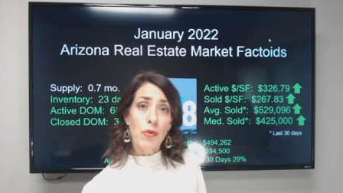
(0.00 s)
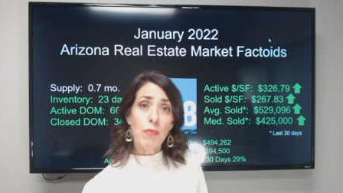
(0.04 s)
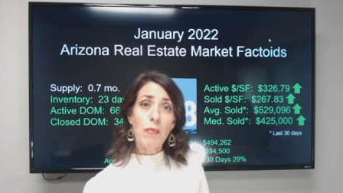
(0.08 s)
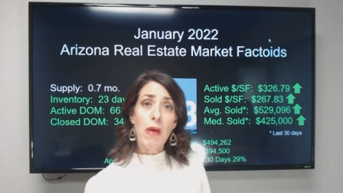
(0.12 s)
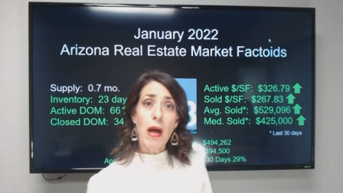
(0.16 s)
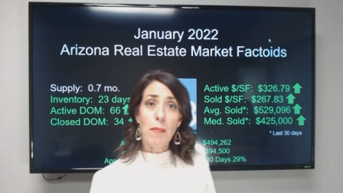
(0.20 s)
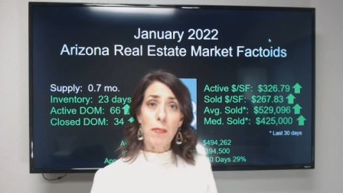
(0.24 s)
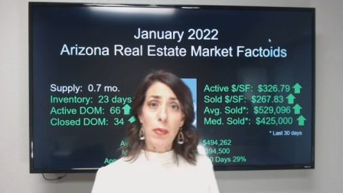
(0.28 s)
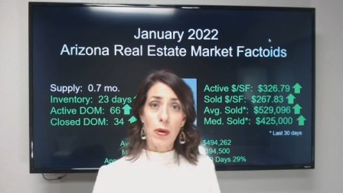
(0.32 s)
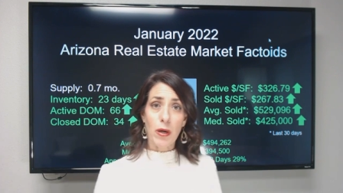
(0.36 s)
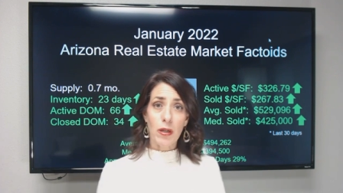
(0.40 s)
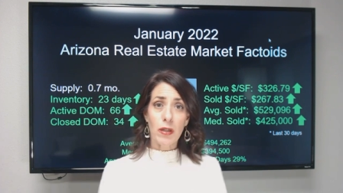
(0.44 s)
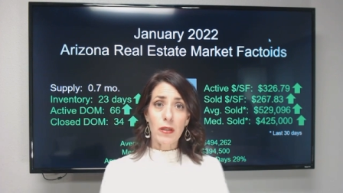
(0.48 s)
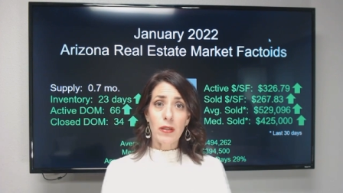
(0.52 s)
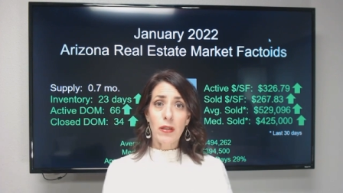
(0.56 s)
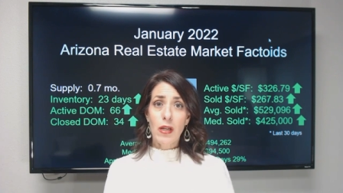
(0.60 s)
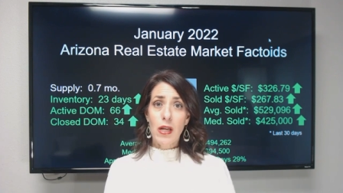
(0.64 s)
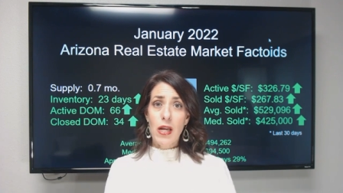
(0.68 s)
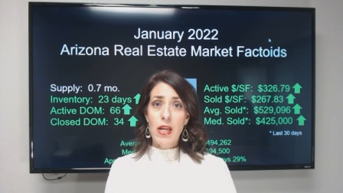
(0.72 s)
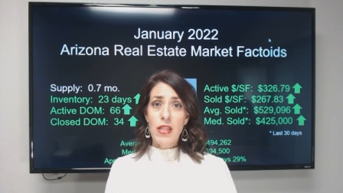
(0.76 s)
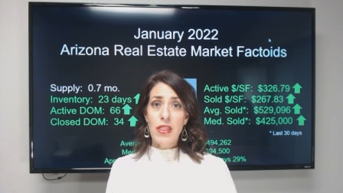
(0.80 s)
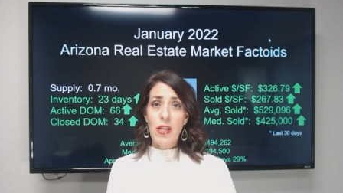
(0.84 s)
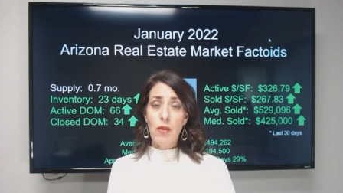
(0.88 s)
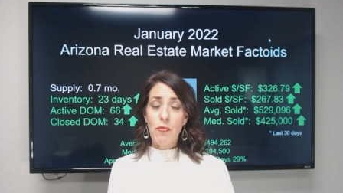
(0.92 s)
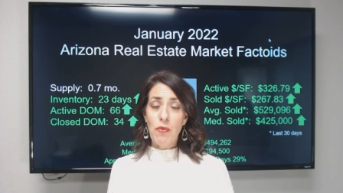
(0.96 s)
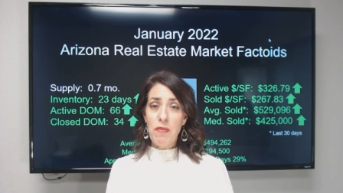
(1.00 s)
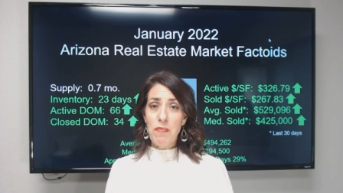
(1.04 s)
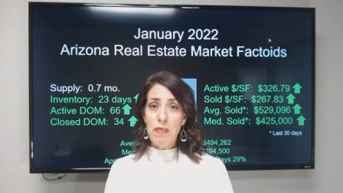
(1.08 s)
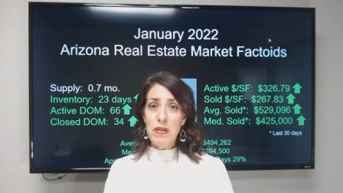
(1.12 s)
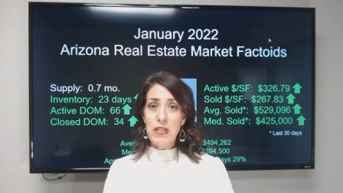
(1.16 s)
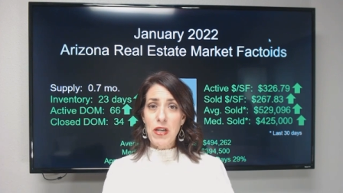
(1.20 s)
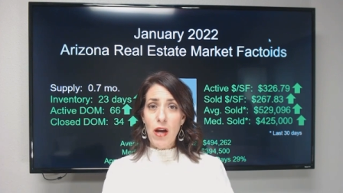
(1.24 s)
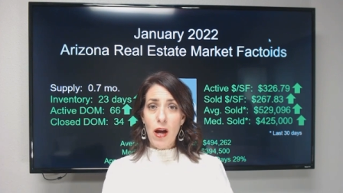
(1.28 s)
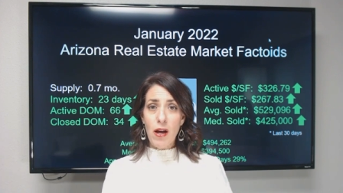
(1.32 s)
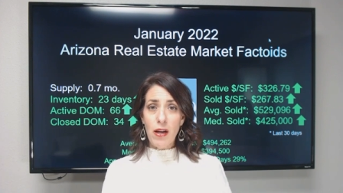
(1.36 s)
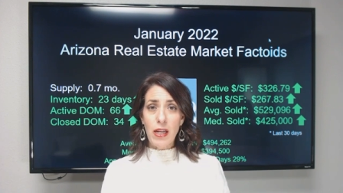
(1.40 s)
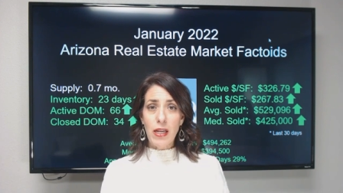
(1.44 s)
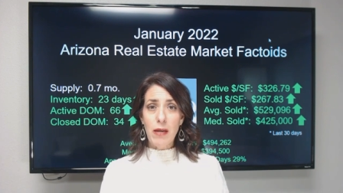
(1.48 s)
please remember
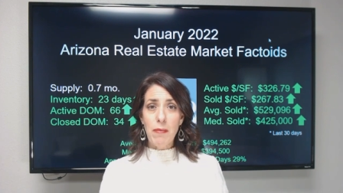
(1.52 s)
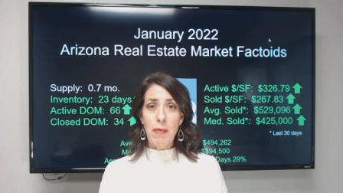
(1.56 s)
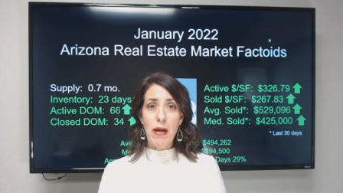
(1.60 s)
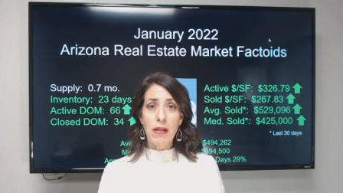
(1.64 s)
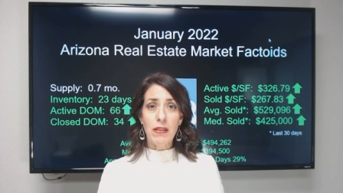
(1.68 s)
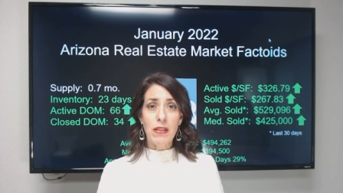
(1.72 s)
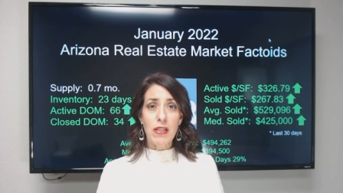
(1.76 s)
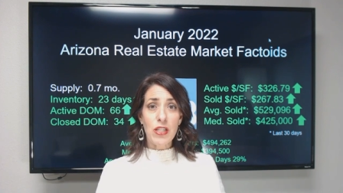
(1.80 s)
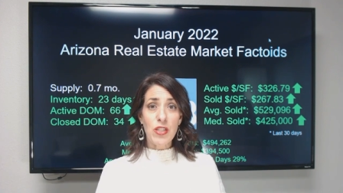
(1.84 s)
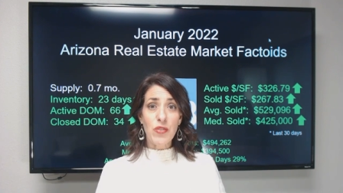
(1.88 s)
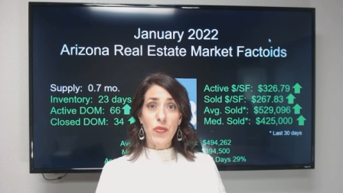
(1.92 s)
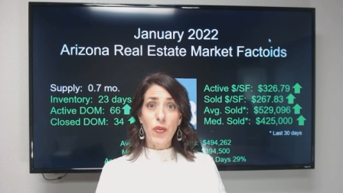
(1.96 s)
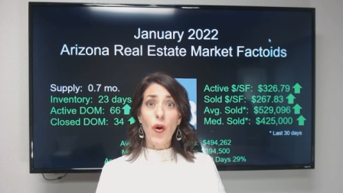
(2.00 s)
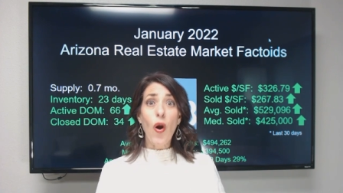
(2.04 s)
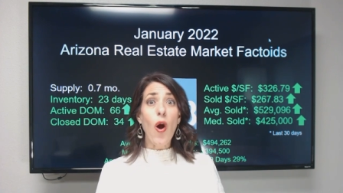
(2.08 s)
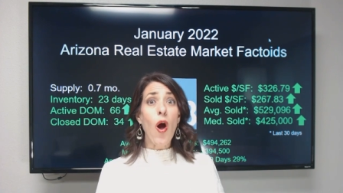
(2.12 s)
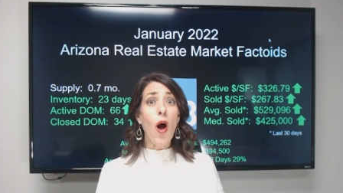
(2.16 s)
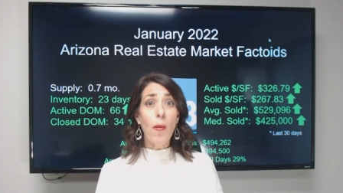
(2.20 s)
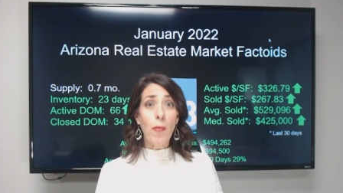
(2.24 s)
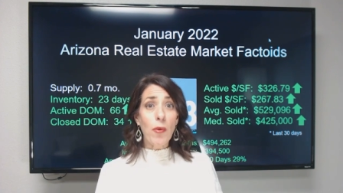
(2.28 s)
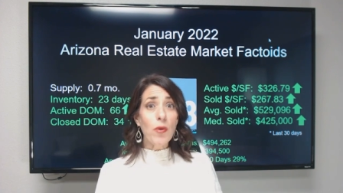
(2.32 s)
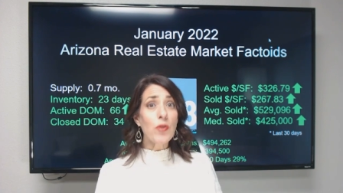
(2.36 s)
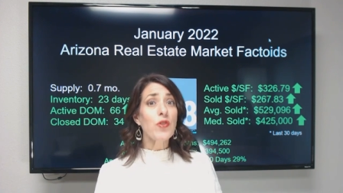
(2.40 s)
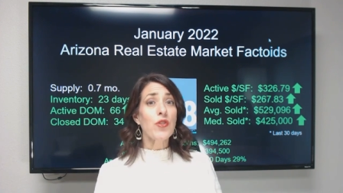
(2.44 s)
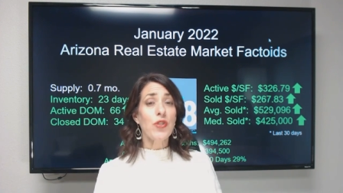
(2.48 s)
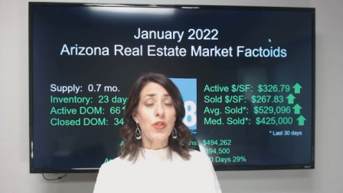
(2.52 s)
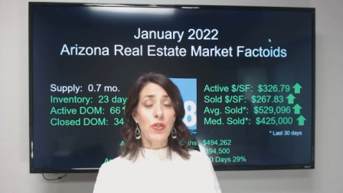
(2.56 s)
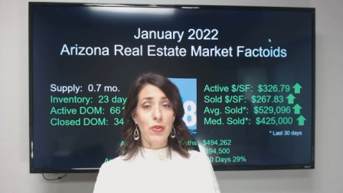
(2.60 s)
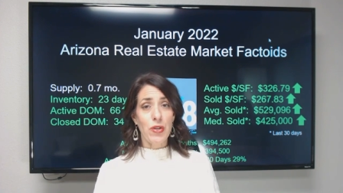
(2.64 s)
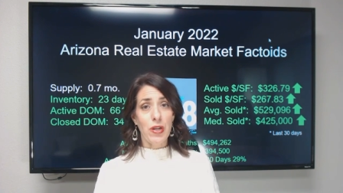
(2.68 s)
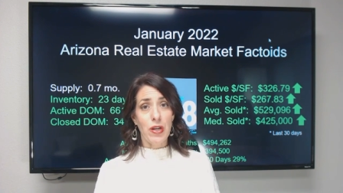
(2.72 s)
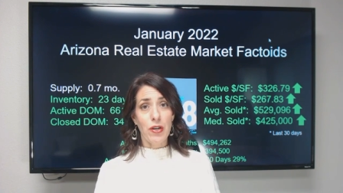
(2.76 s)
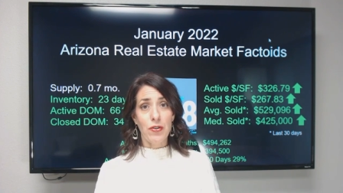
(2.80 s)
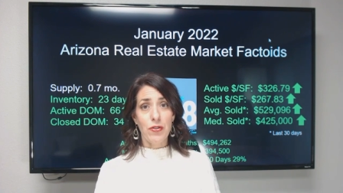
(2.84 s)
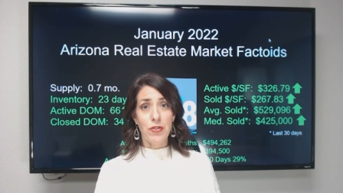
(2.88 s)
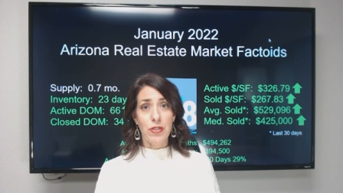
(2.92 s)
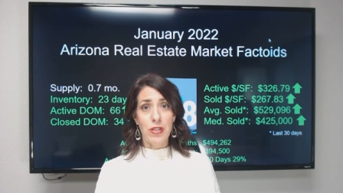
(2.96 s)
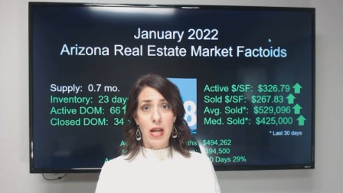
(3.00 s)
that we've been talking about this for
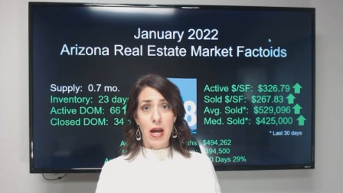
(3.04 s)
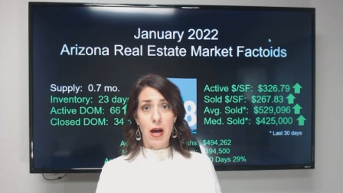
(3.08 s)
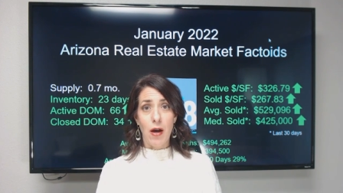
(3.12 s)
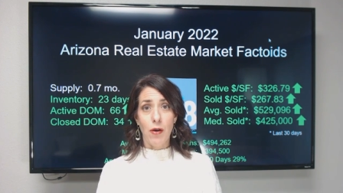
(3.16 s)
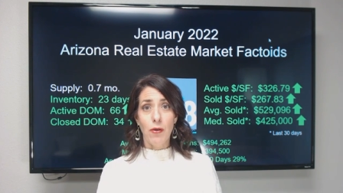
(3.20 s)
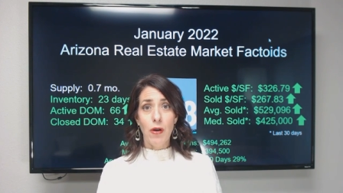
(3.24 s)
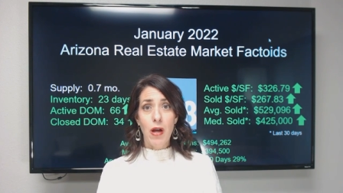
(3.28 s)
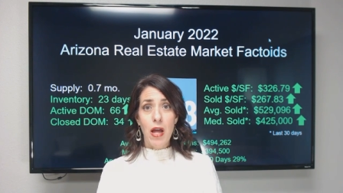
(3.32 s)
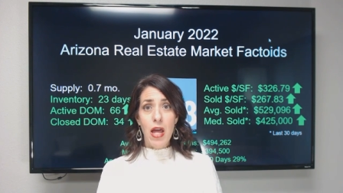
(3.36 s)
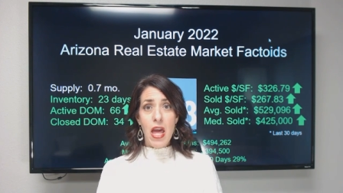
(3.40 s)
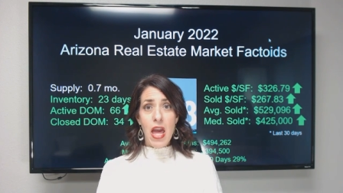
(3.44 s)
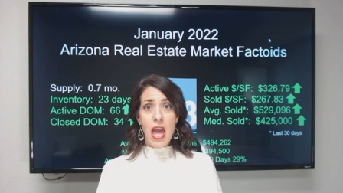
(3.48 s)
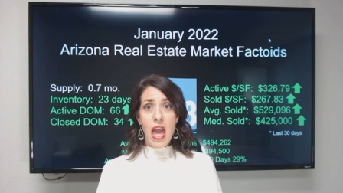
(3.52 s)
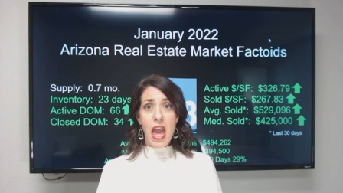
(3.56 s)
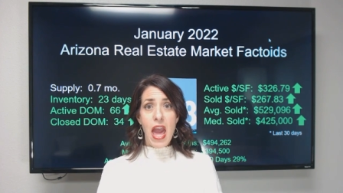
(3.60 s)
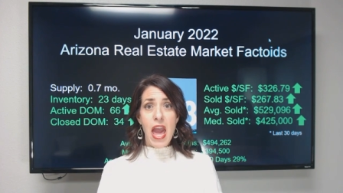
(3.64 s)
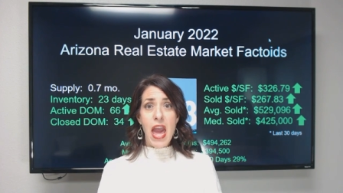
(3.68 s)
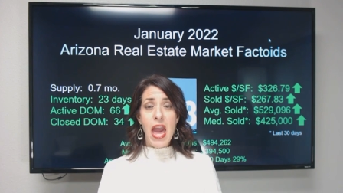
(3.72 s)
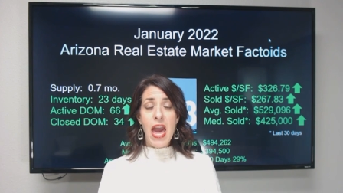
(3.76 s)
almost 2 years now.